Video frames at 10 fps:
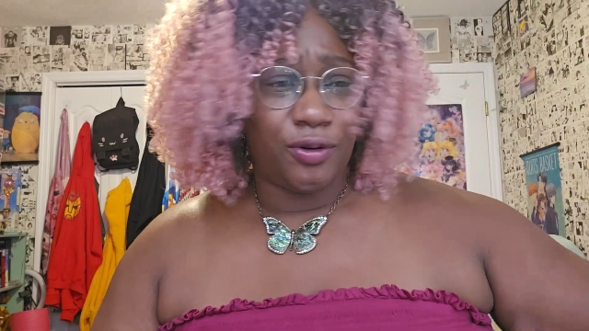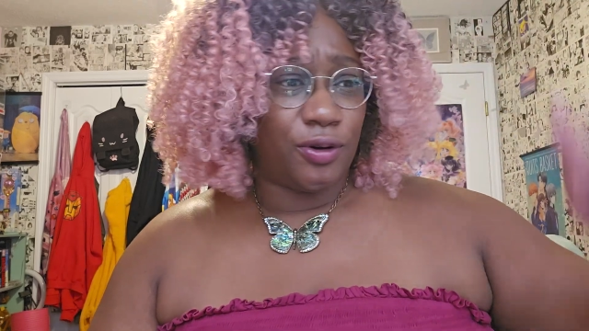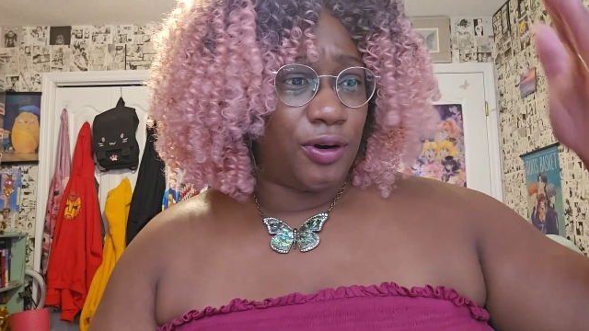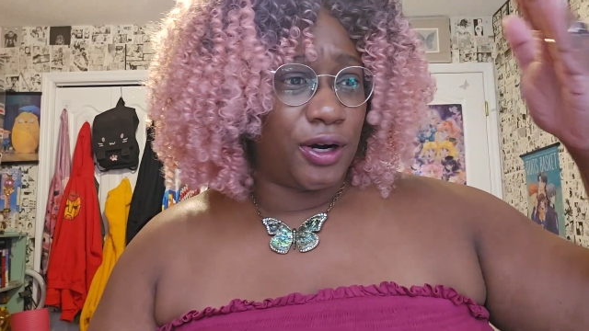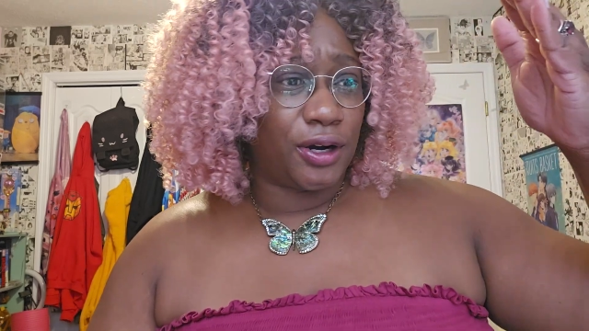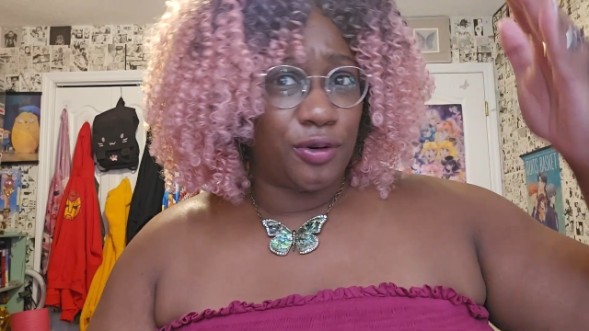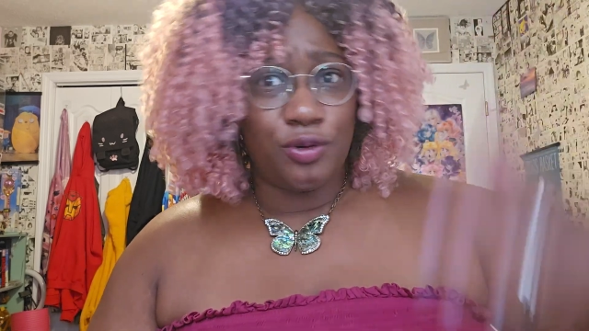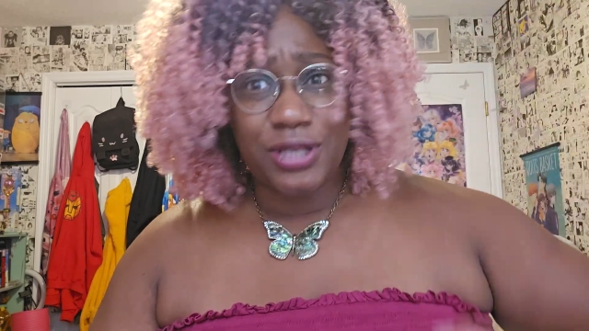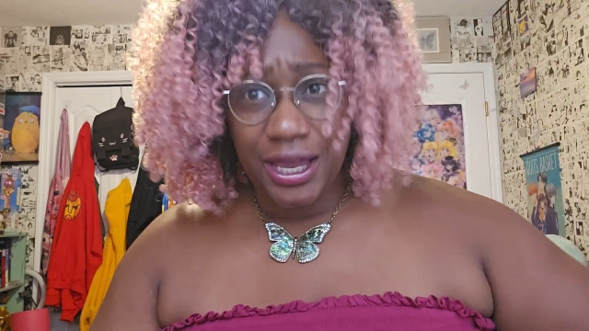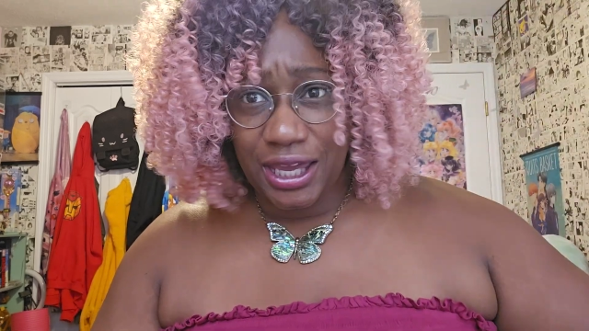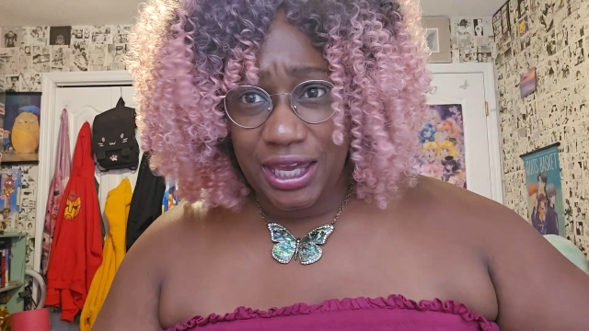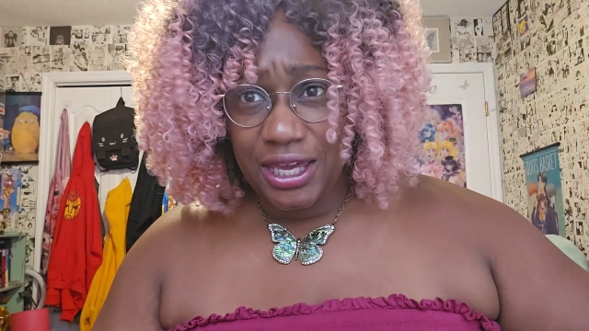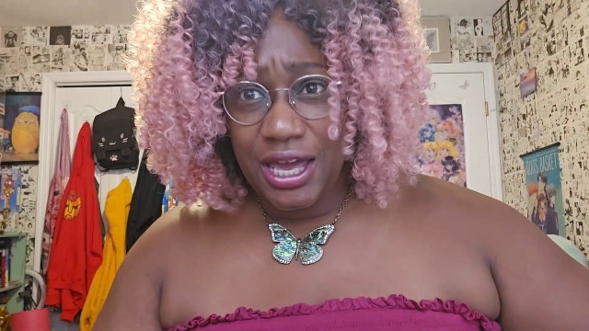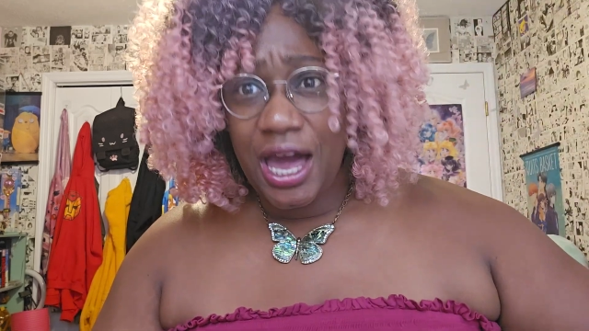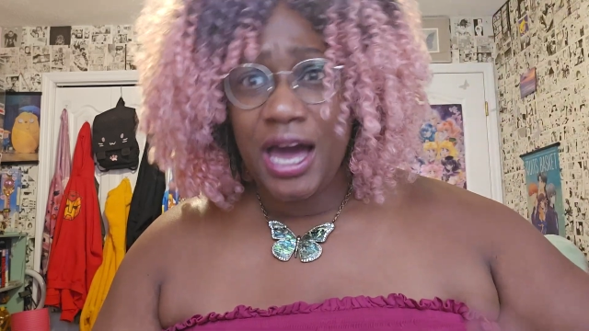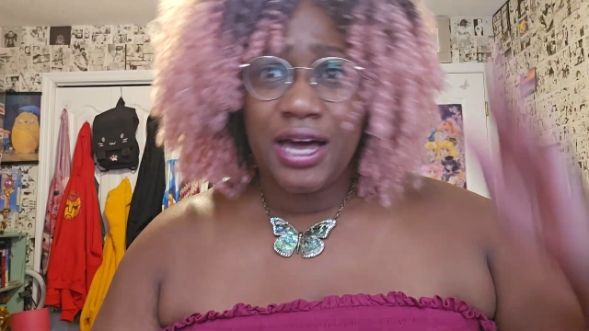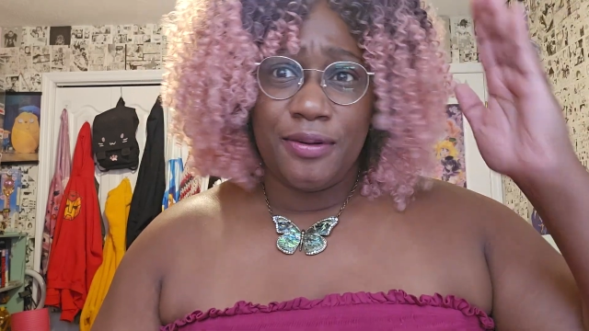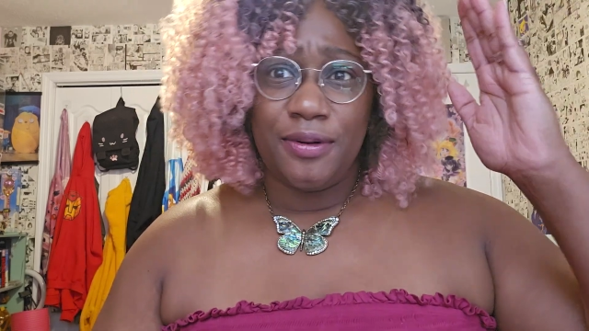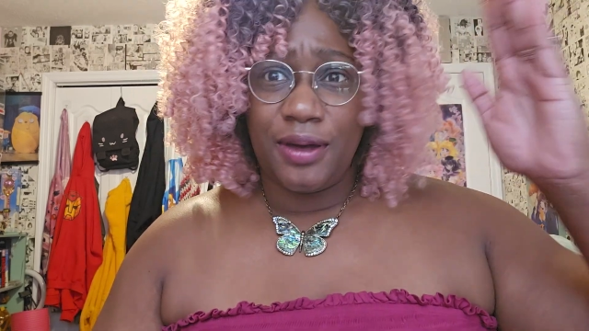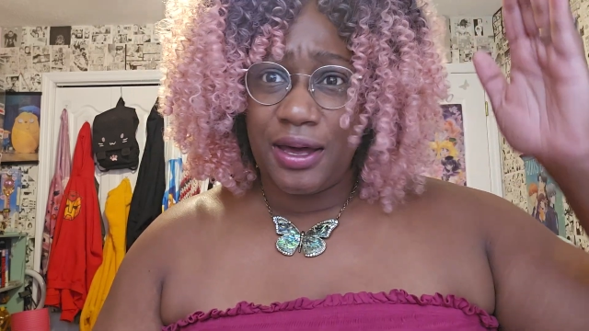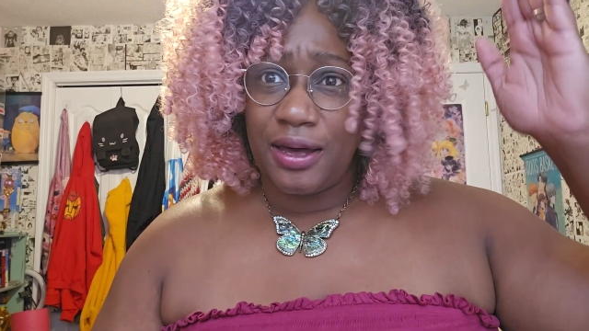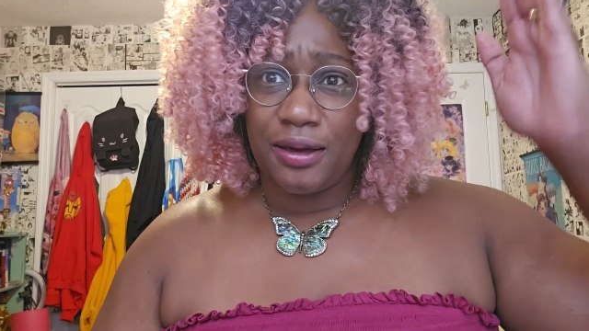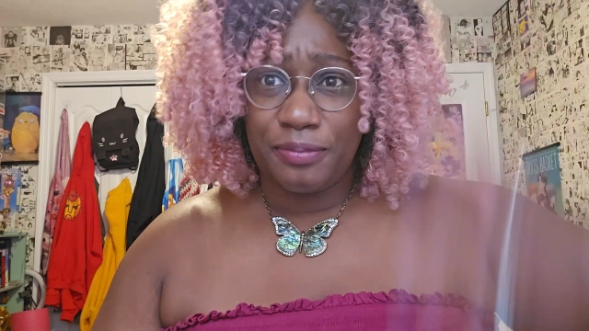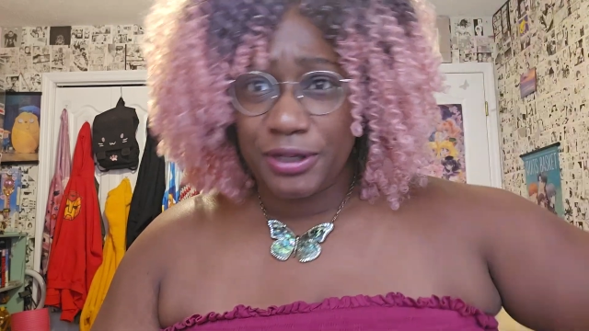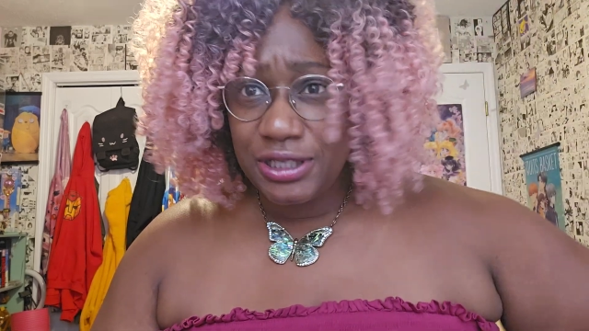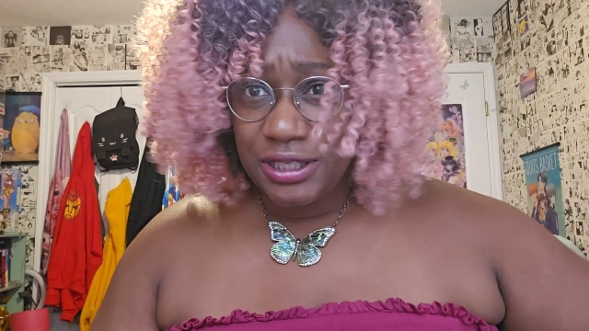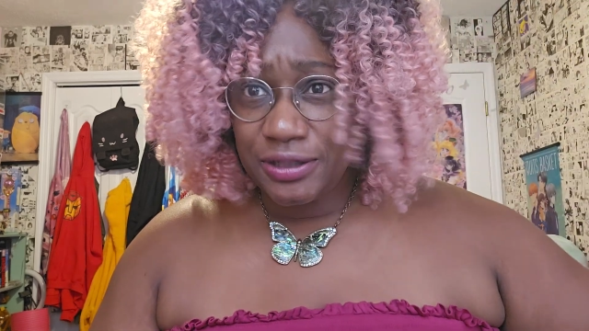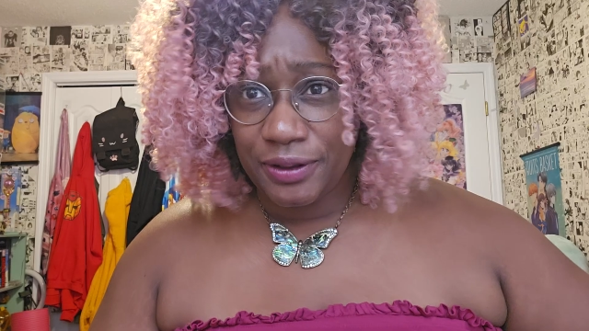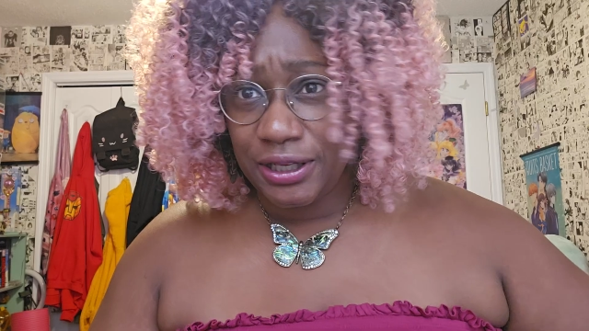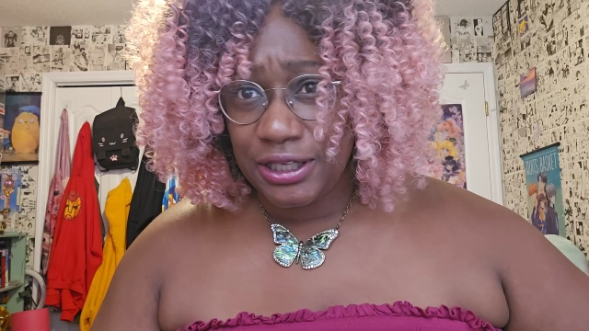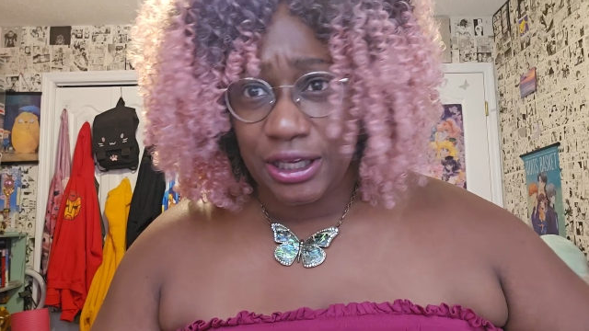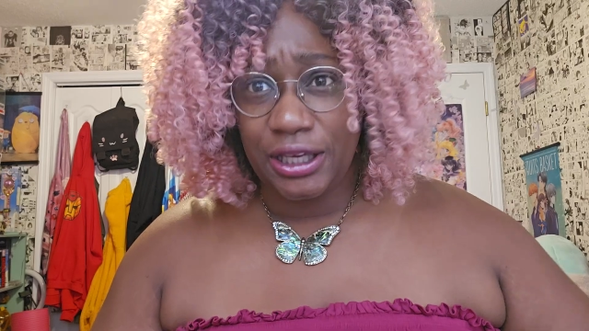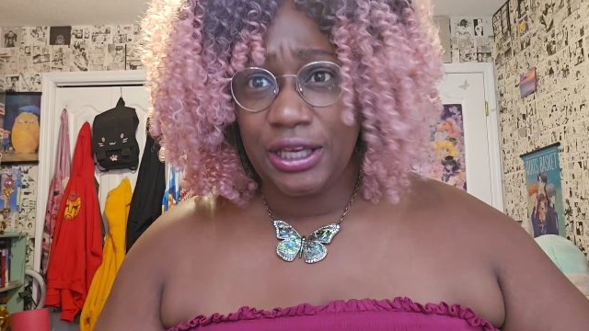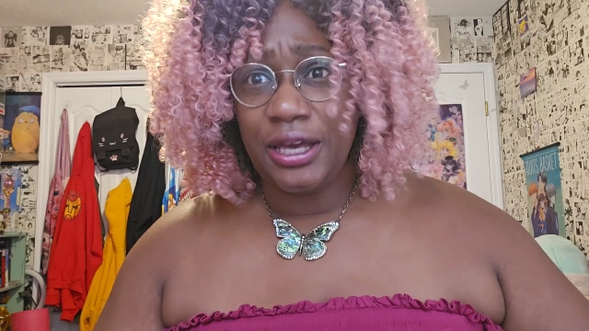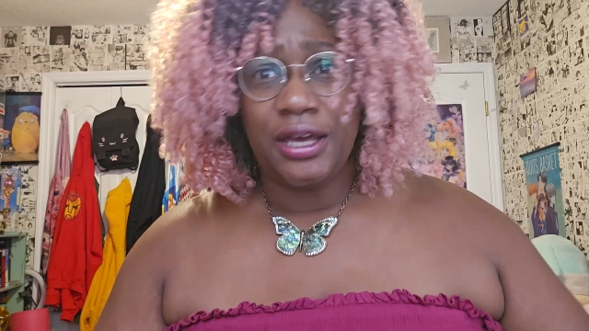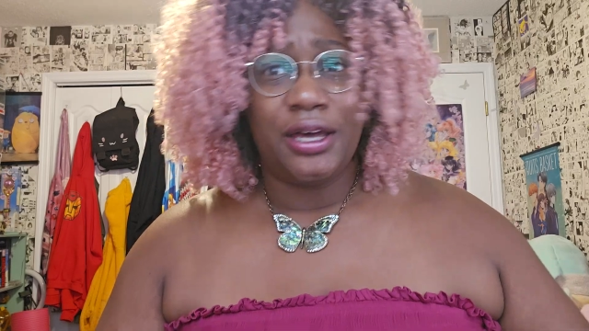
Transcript: or Usagi, Princess Serenity,